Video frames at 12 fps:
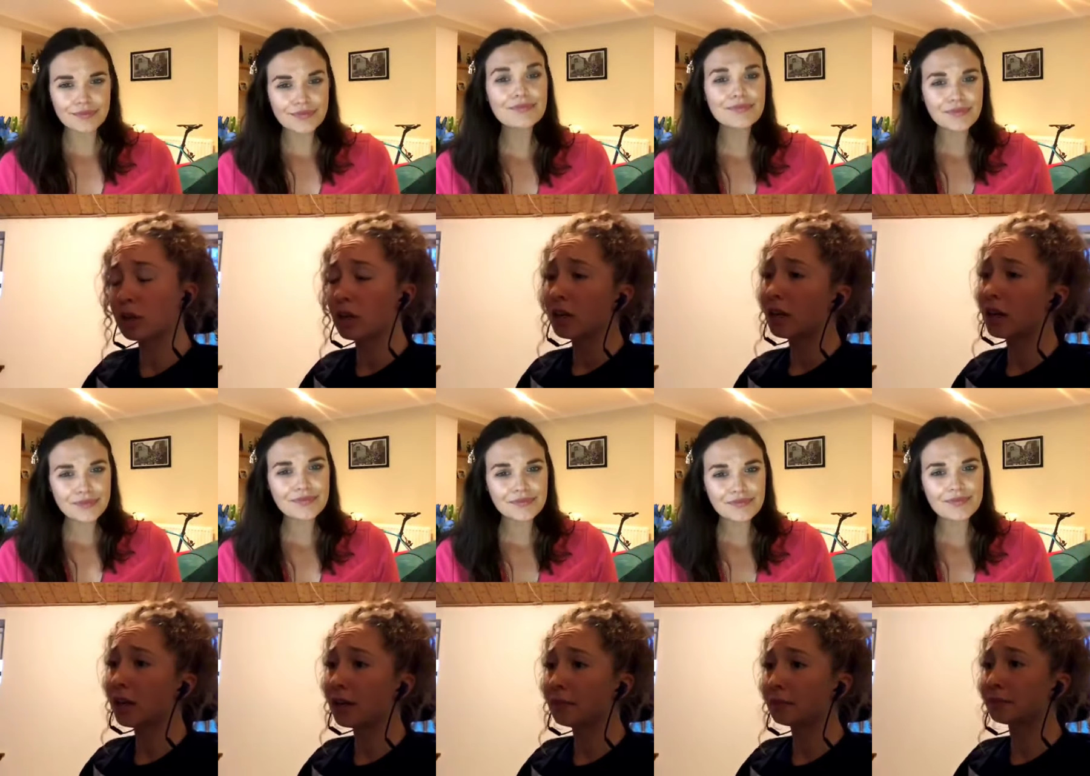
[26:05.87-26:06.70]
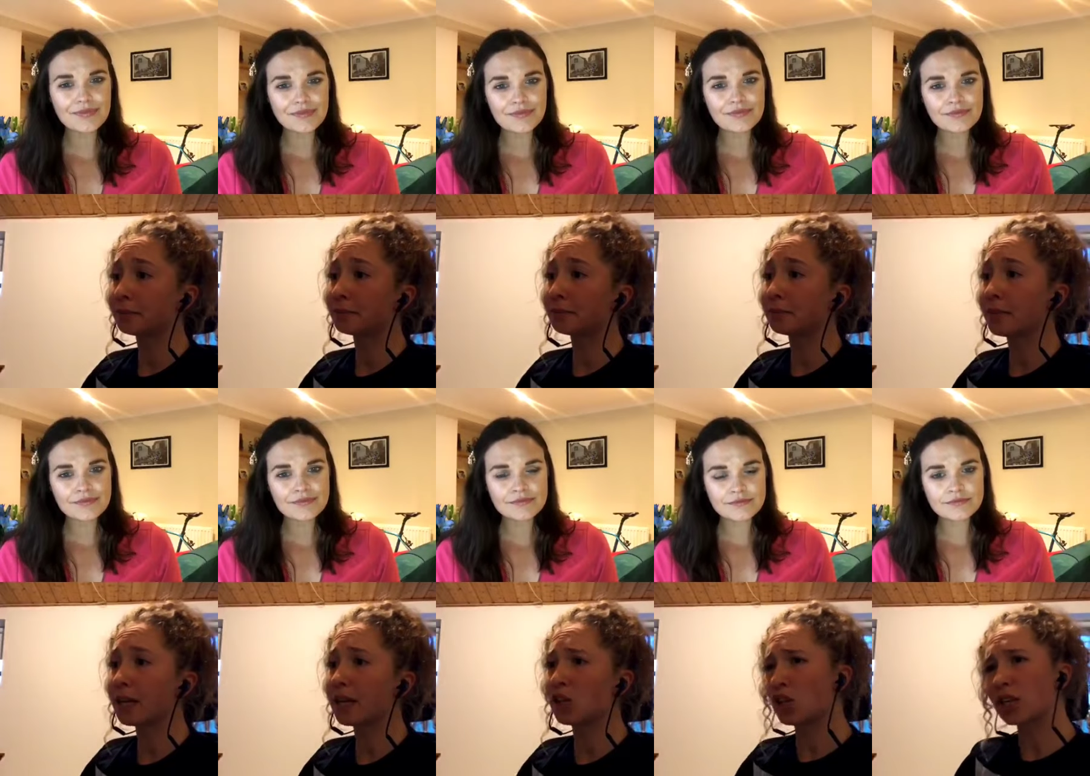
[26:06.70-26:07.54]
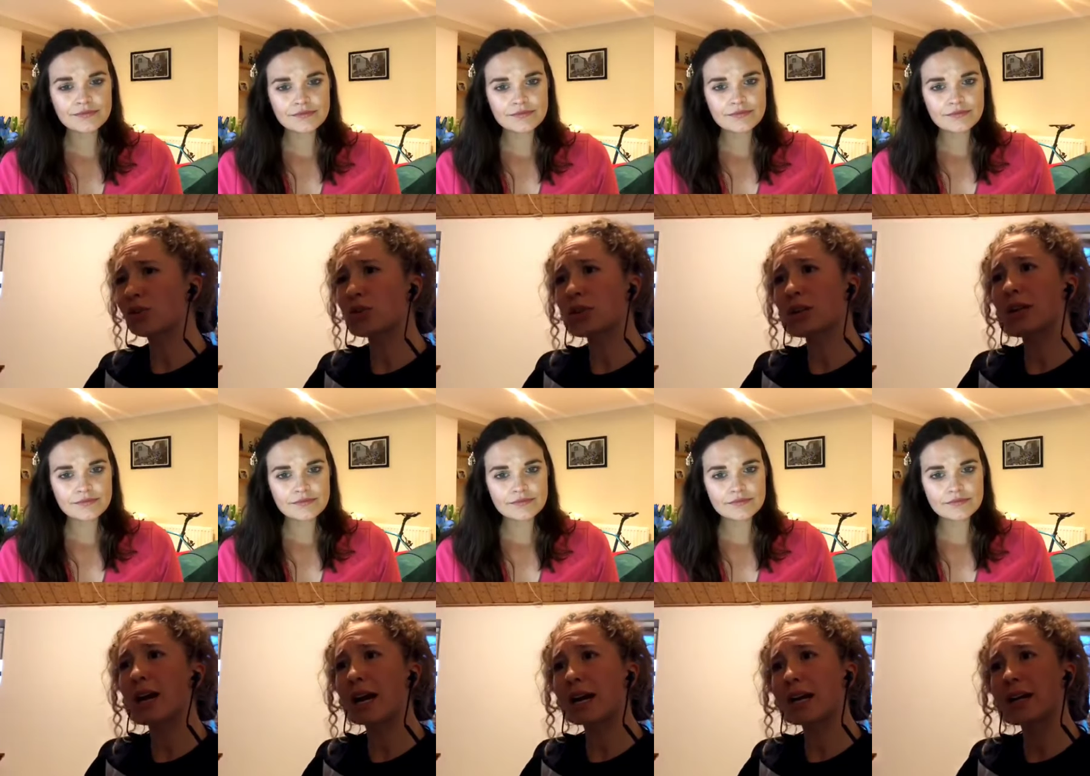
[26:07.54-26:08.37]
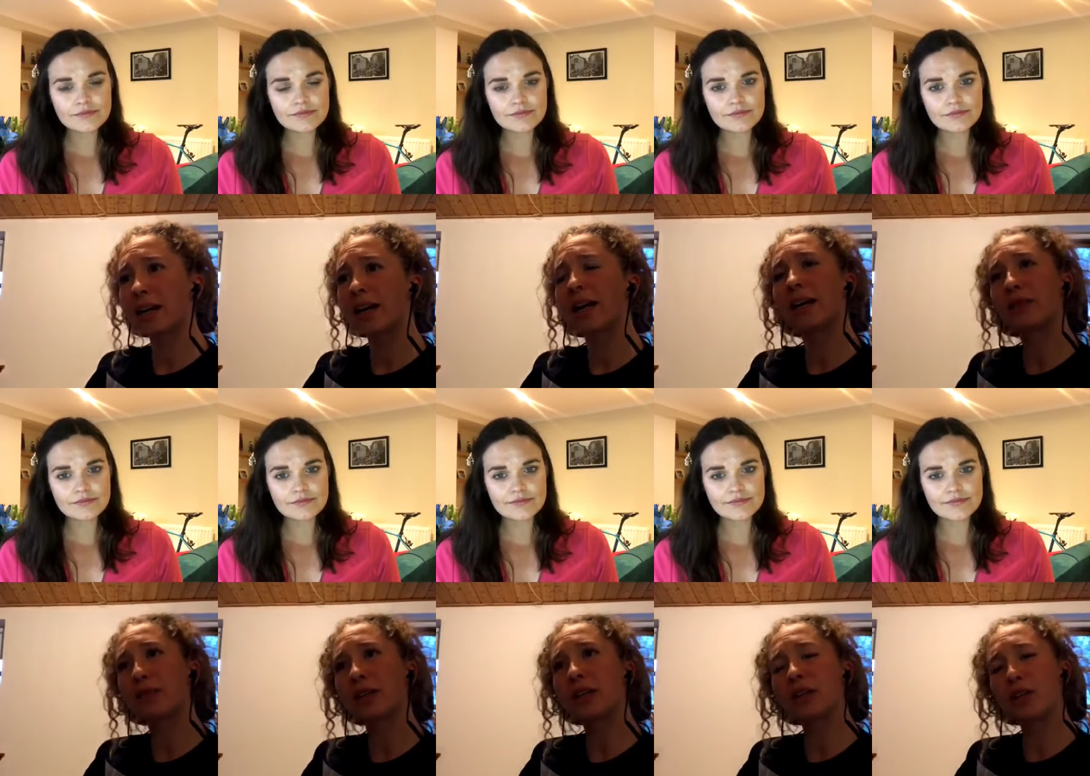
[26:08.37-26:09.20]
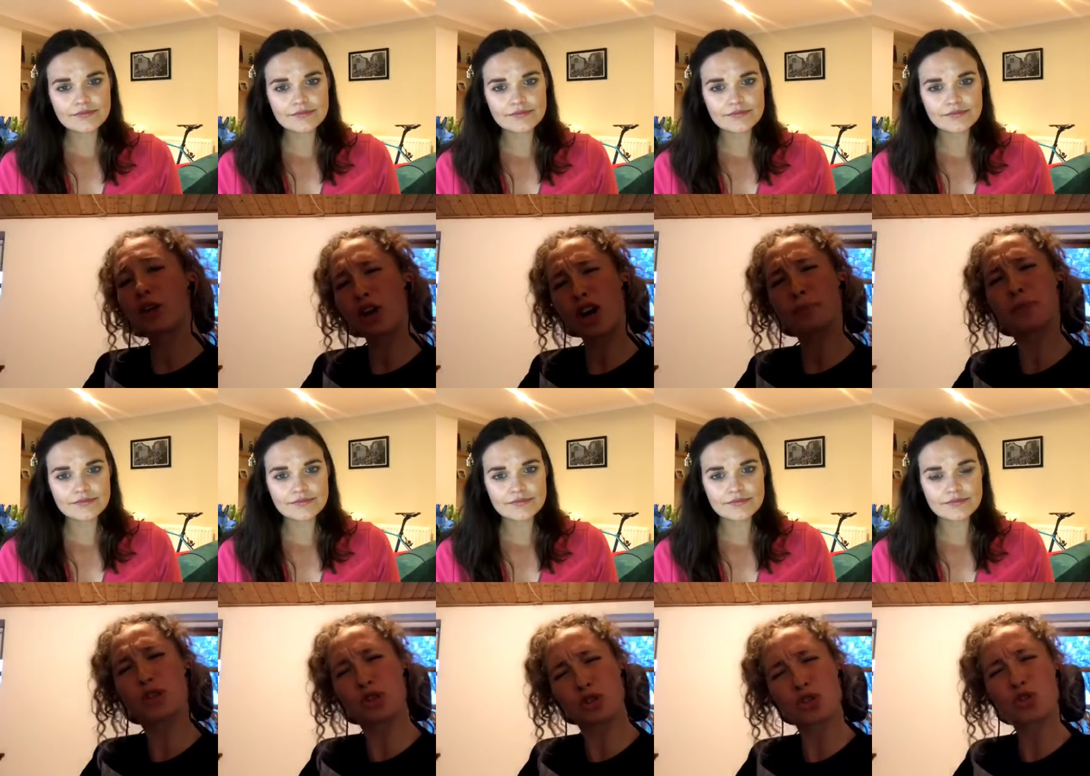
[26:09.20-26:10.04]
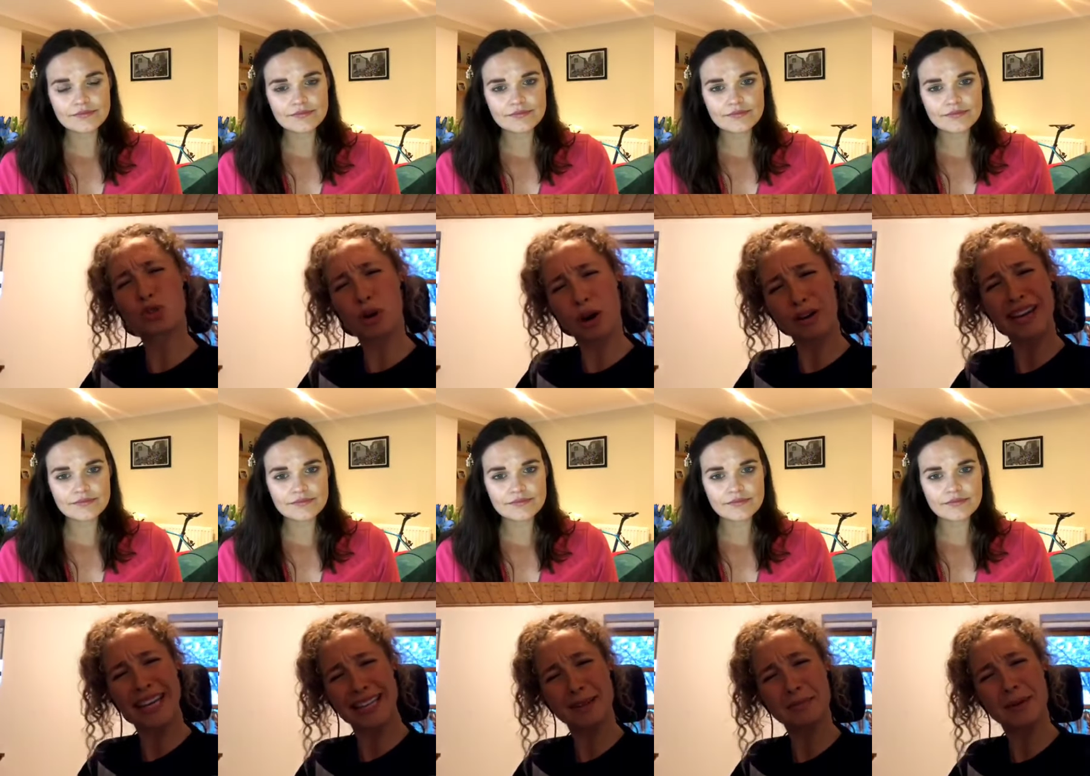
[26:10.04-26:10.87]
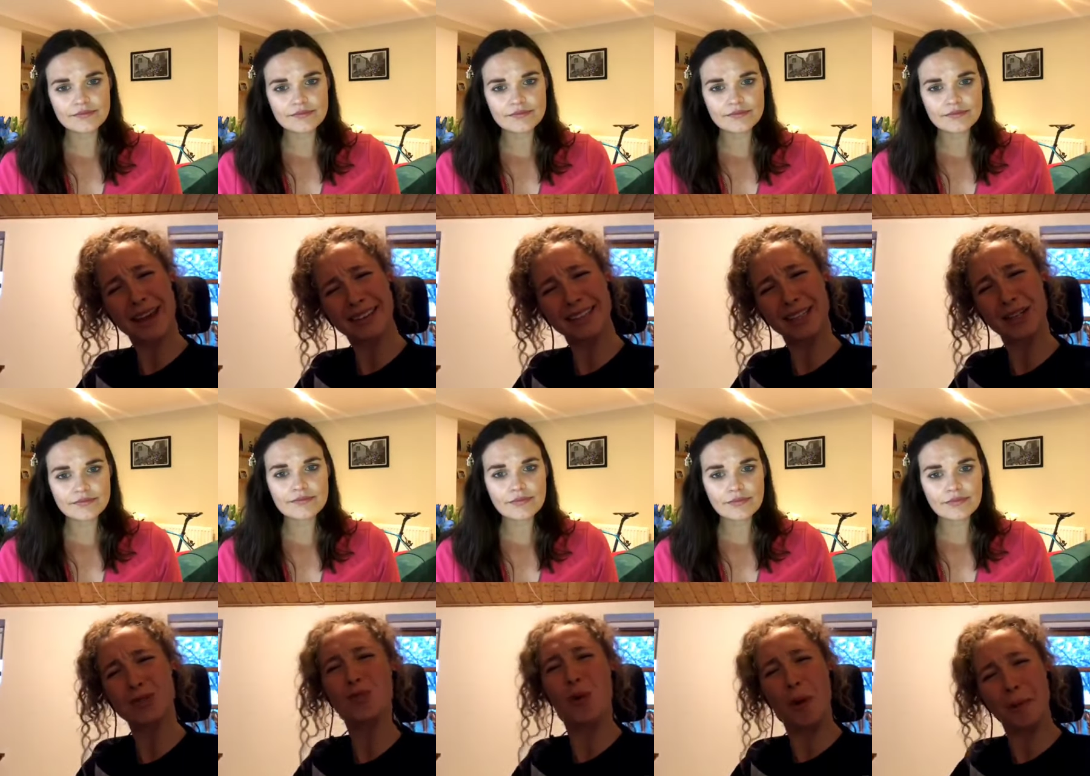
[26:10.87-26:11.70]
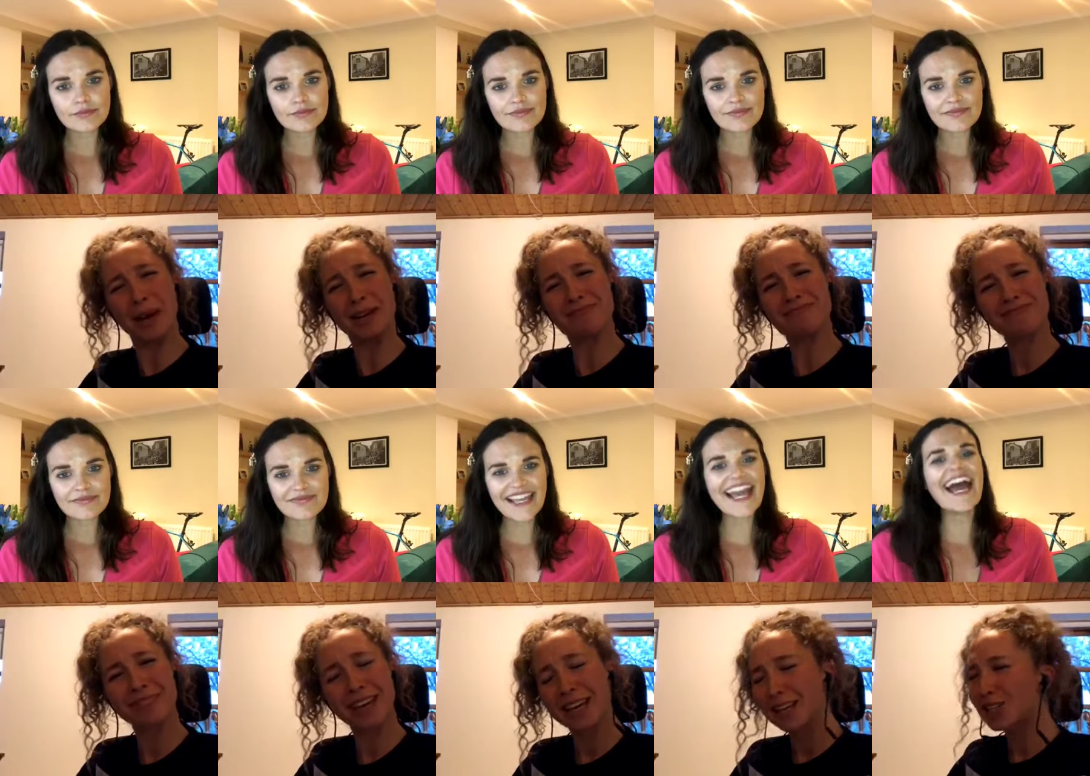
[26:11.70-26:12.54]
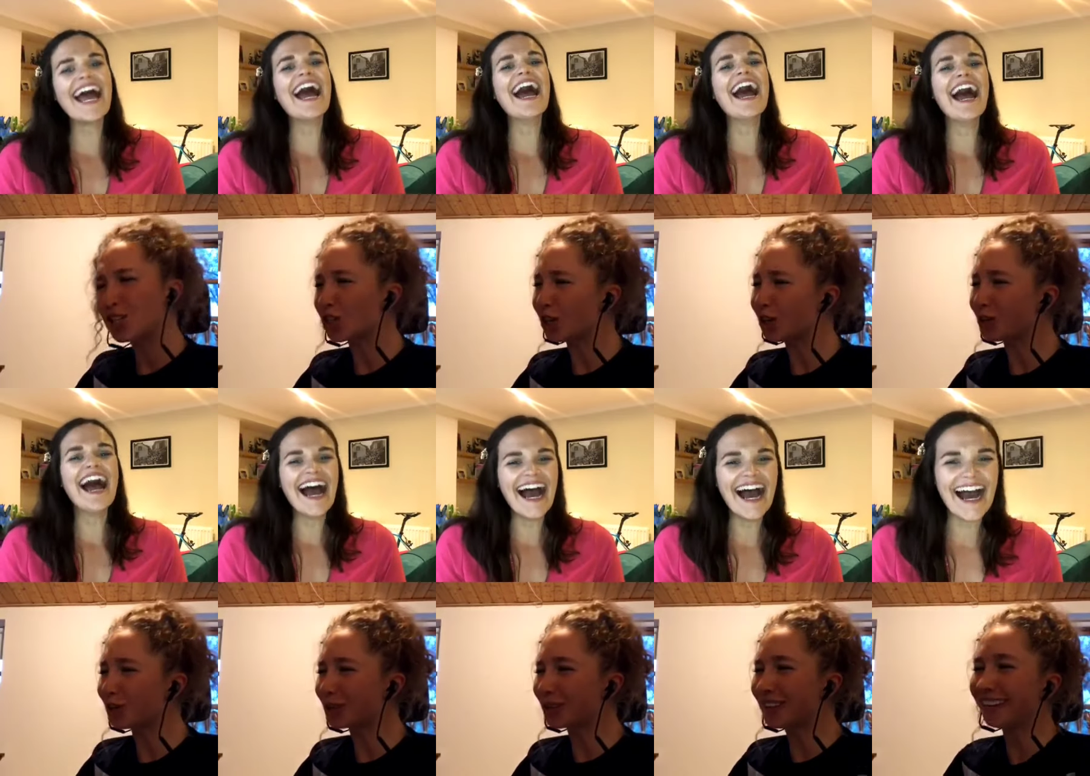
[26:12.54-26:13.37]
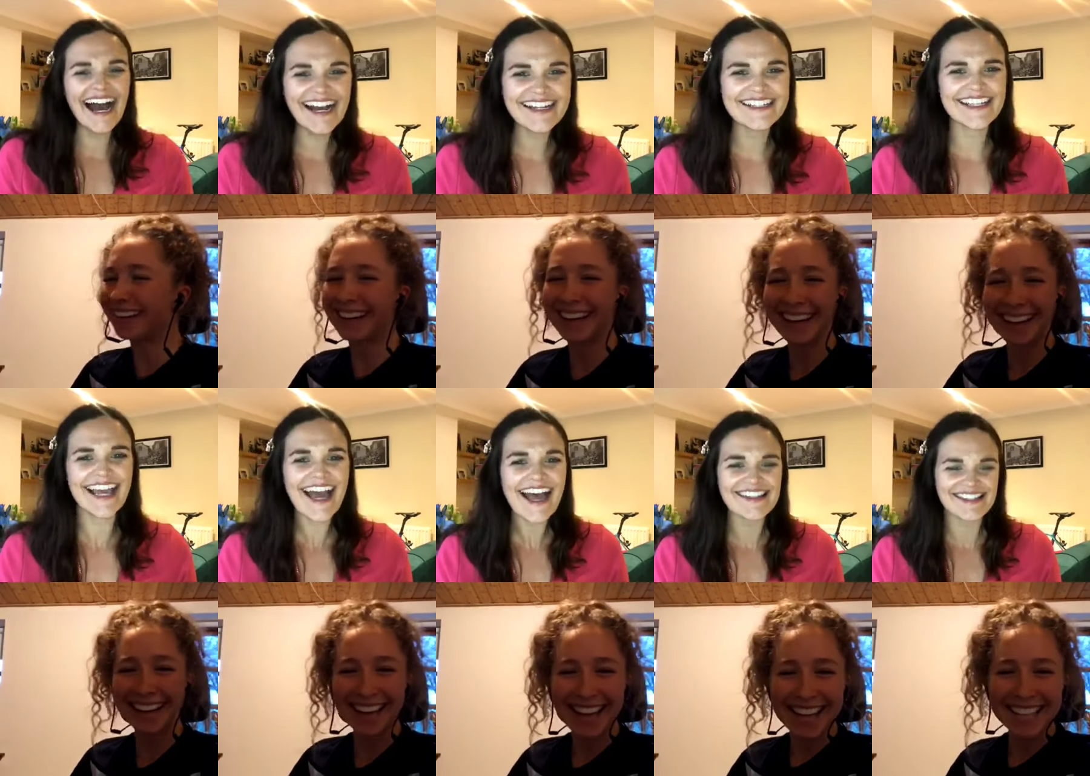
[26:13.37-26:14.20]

Speaker 1: In general, I really look up to strong, independent women. So. Yes.